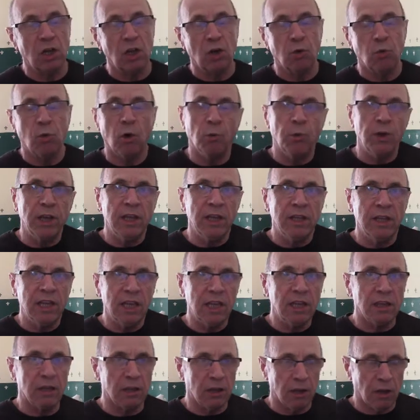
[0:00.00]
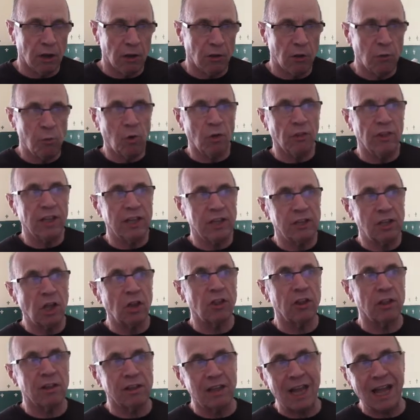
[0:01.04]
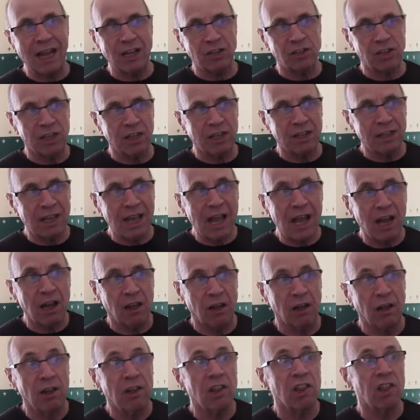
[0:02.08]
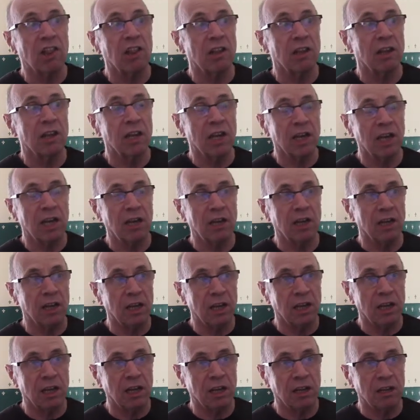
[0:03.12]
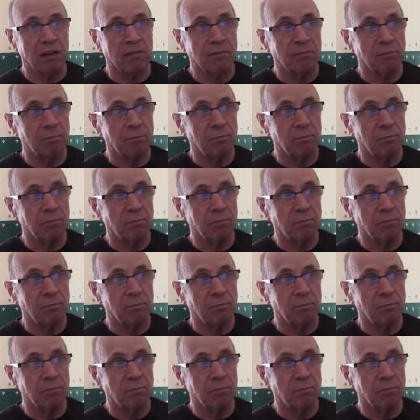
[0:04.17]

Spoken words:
What we didn't know, what it doesn't actually tell us in